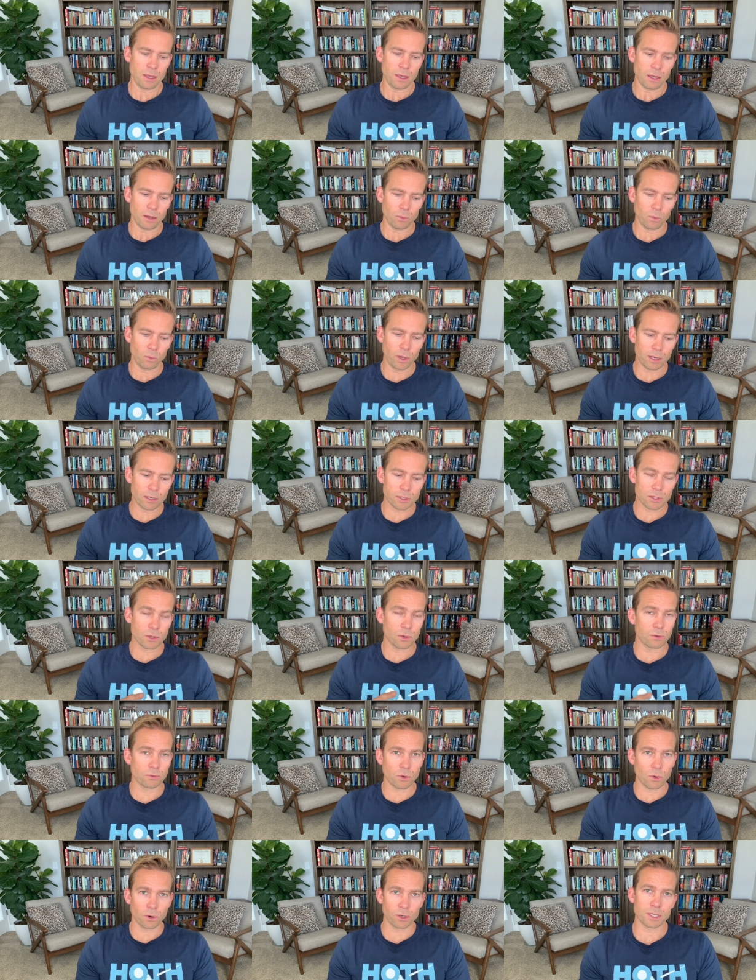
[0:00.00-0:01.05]
We also,
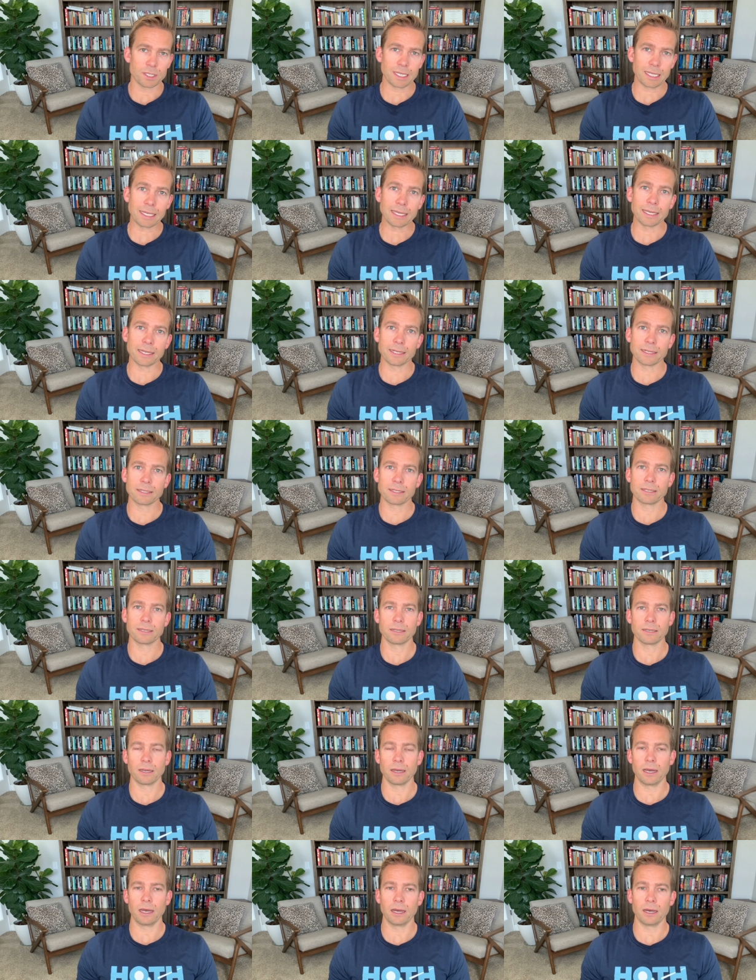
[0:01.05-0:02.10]
of course,
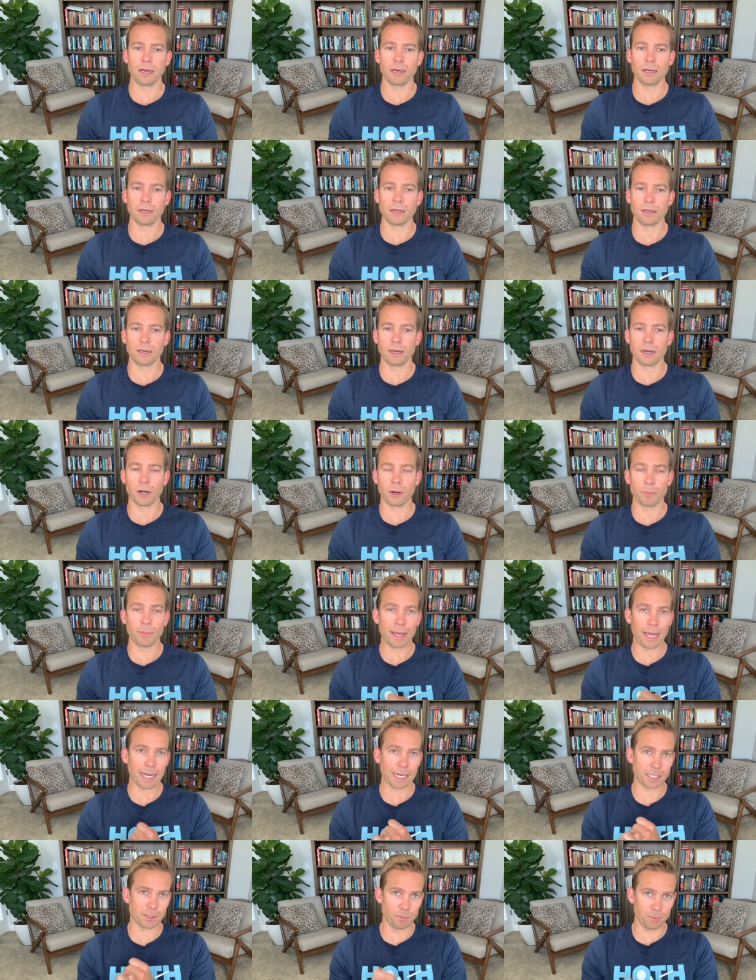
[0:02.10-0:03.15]
get our
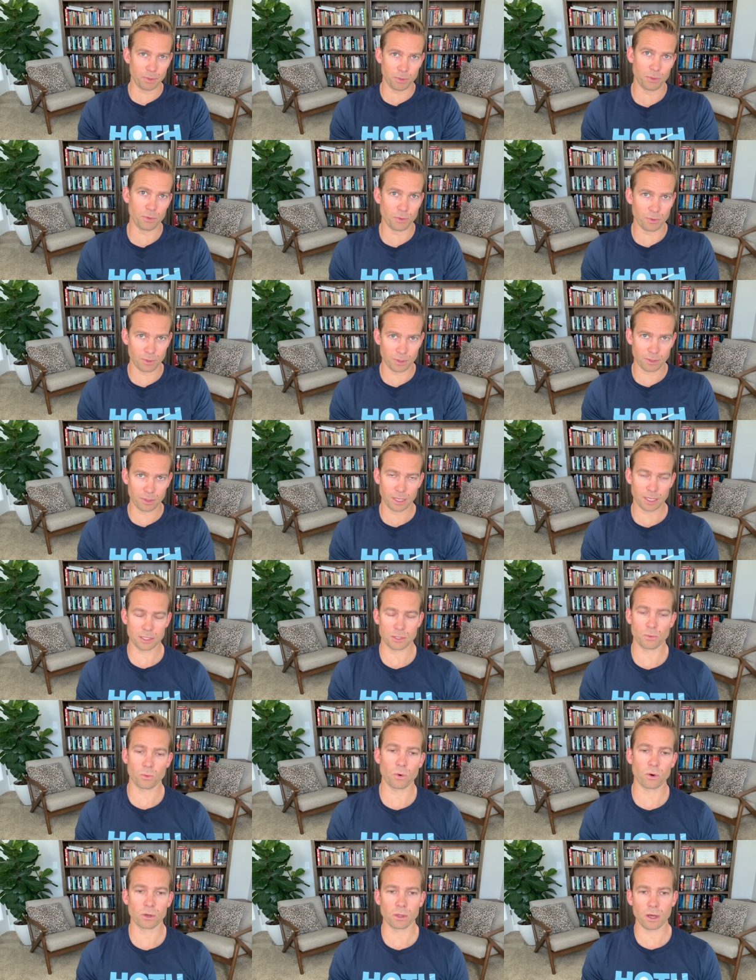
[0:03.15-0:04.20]
Pact Boon as a
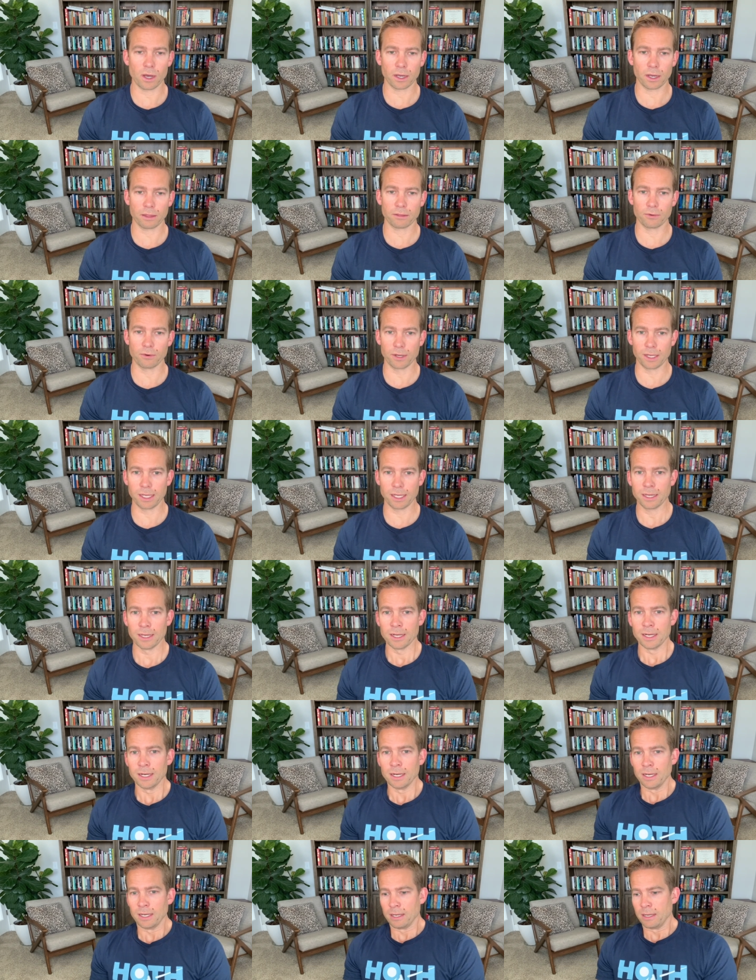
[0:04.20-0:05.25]
Warlock 3,
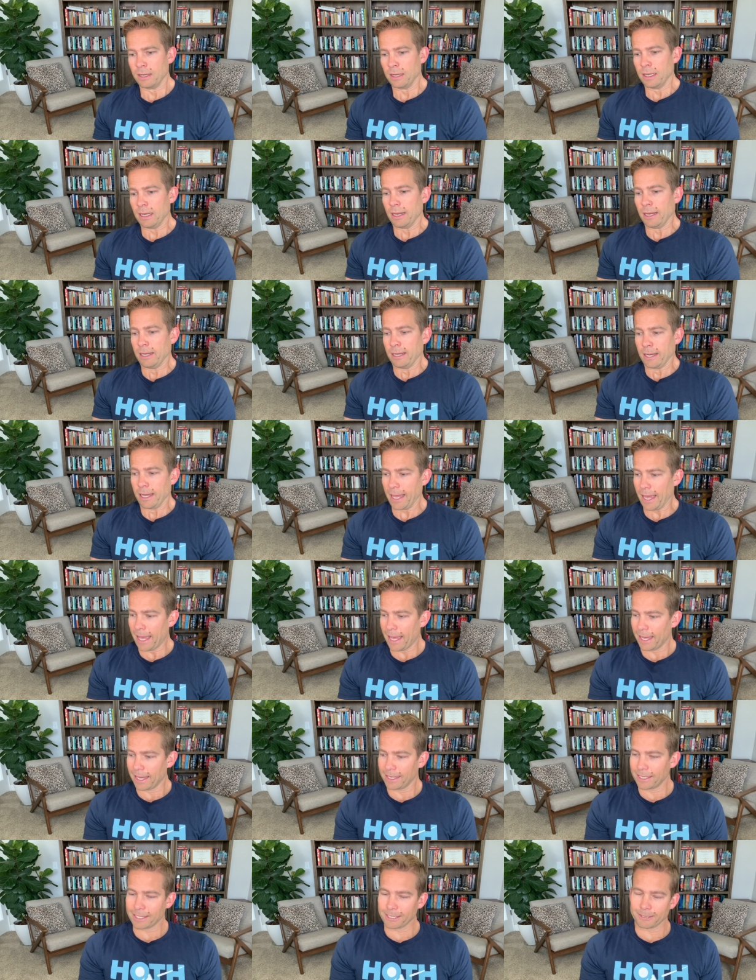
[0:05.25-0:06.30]

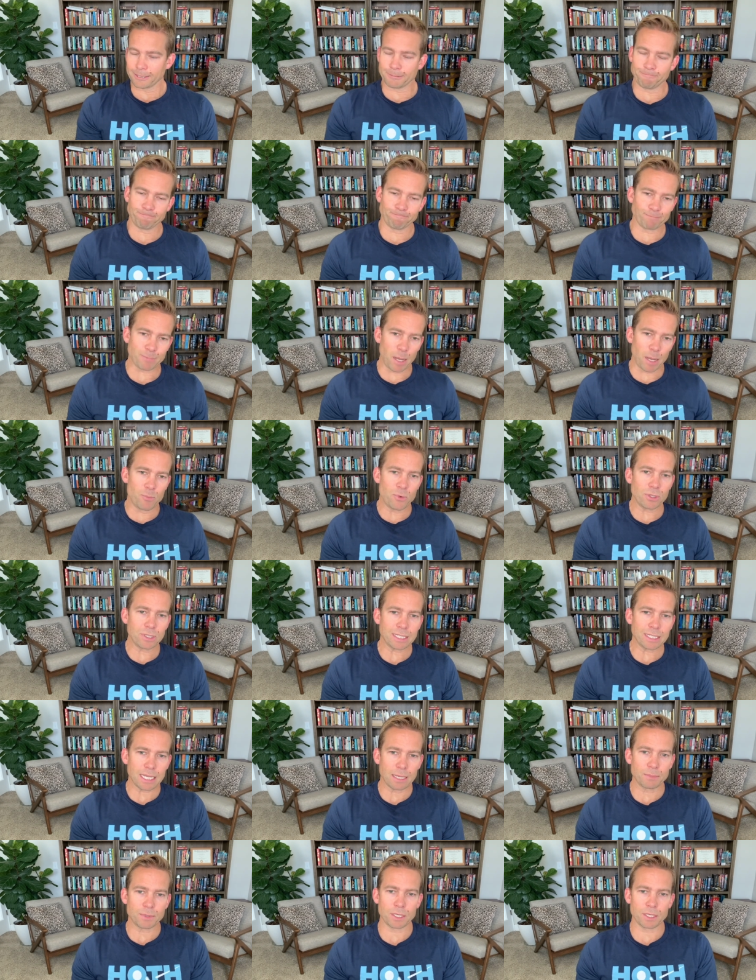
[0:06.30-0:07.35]
and I'm really
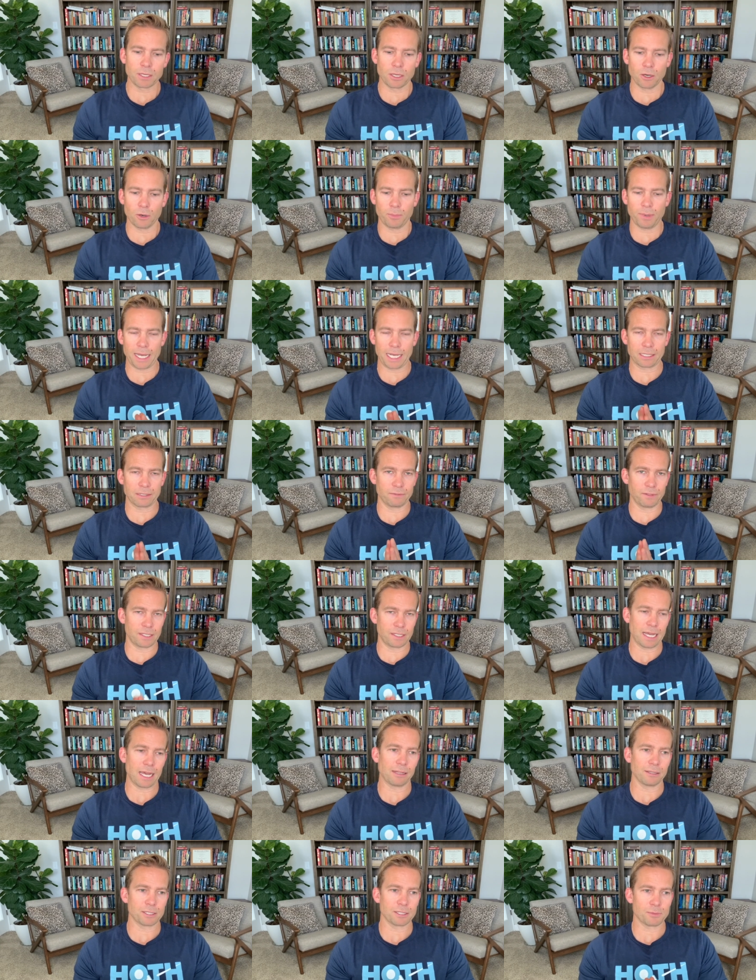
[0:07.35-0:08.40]
tempted to go Pact of the
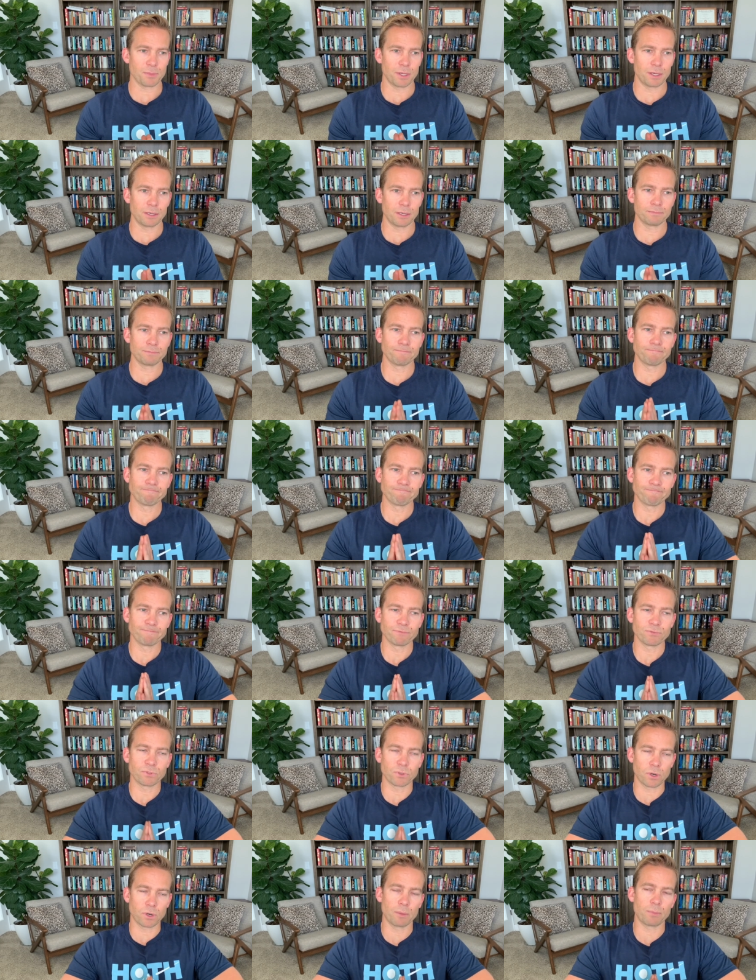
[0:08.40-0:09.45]
Talisman.
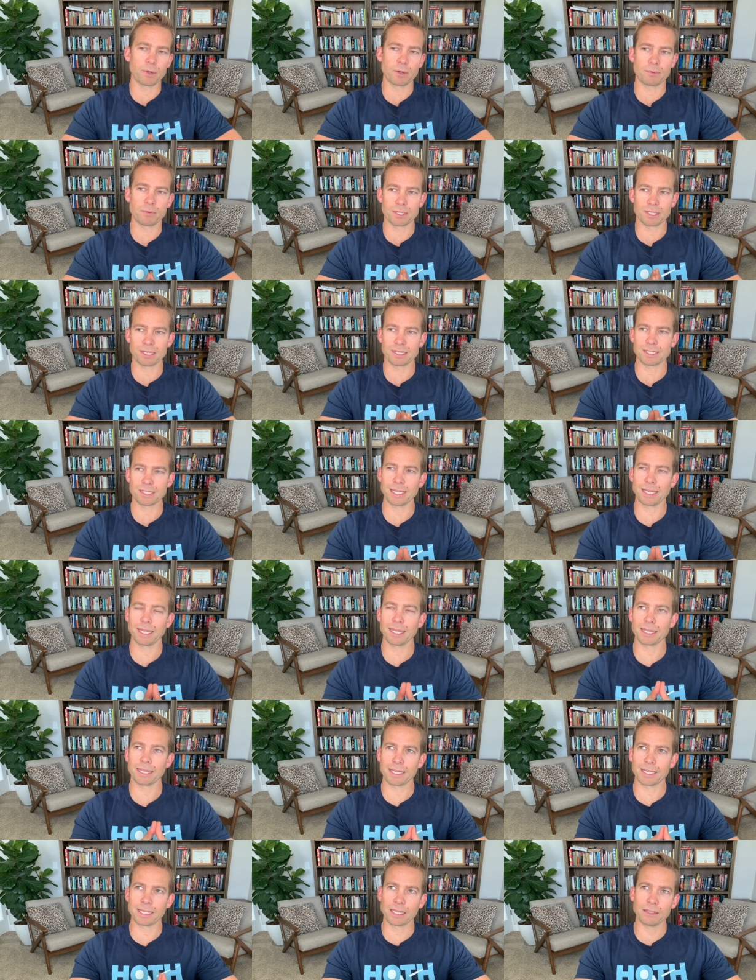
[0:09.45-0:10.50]
For our purposes,
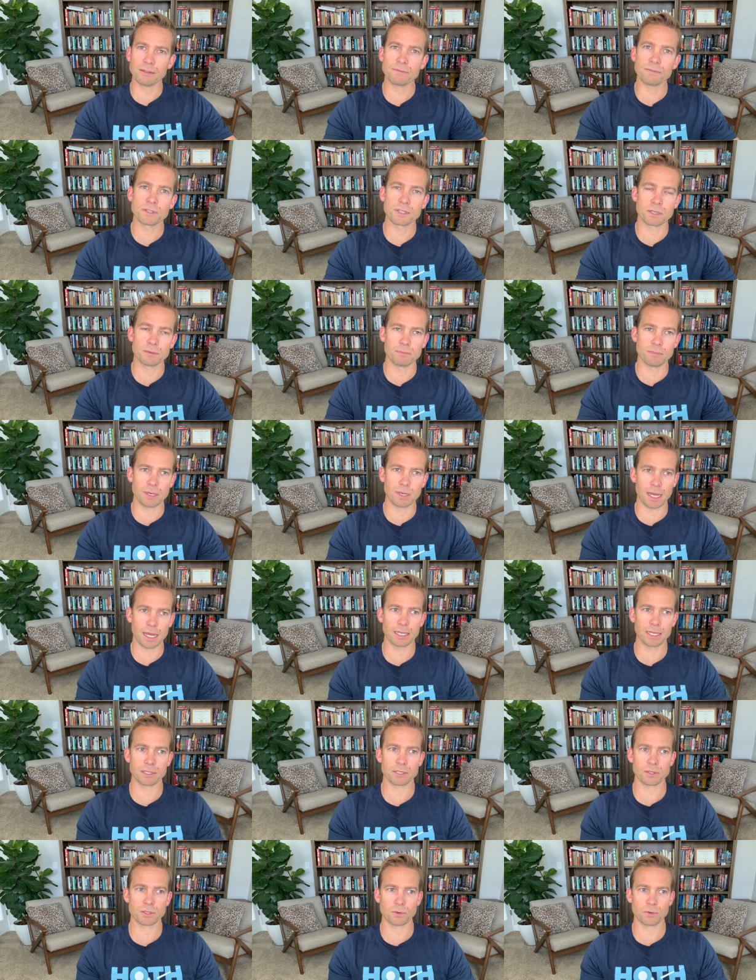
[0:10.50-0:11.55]
it gives some
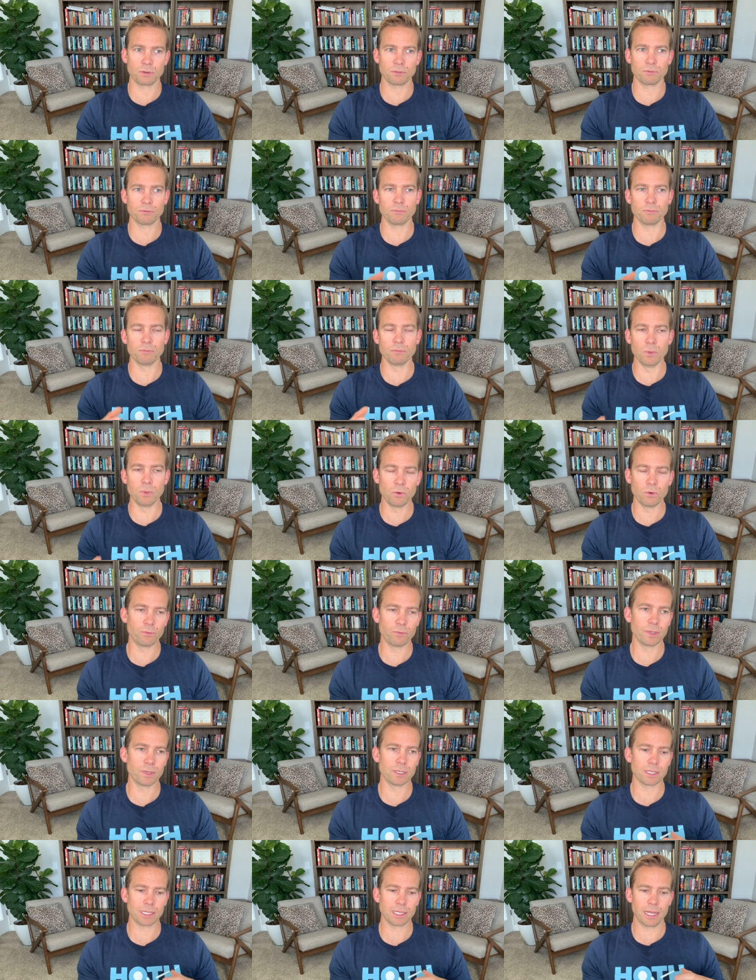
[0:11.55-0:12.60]
nice sort of
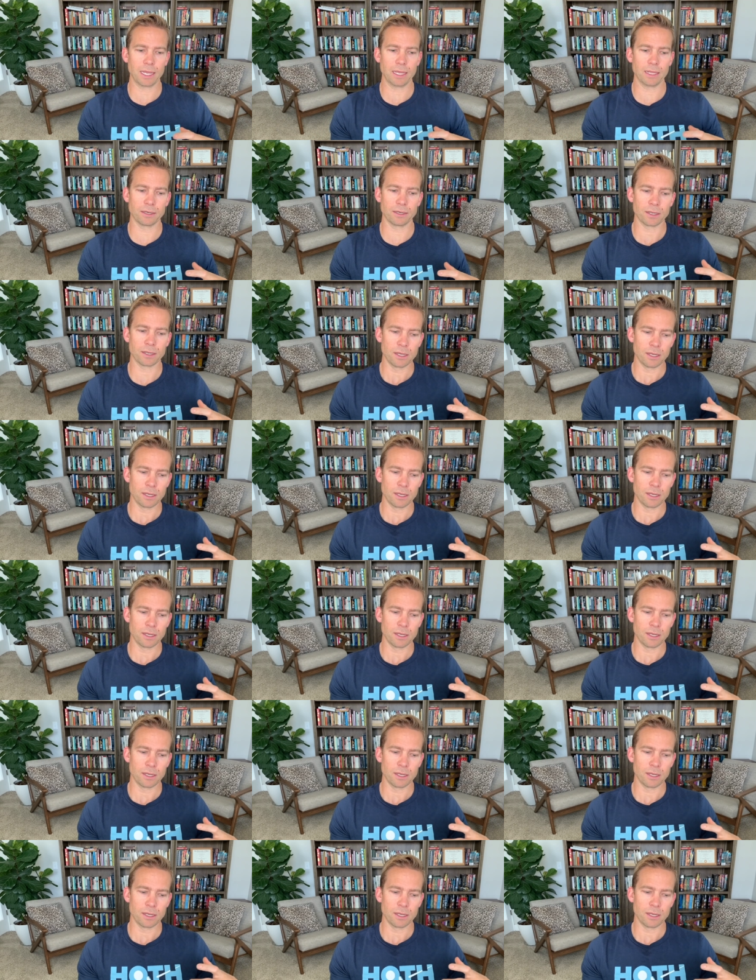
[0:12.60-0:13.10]
movement and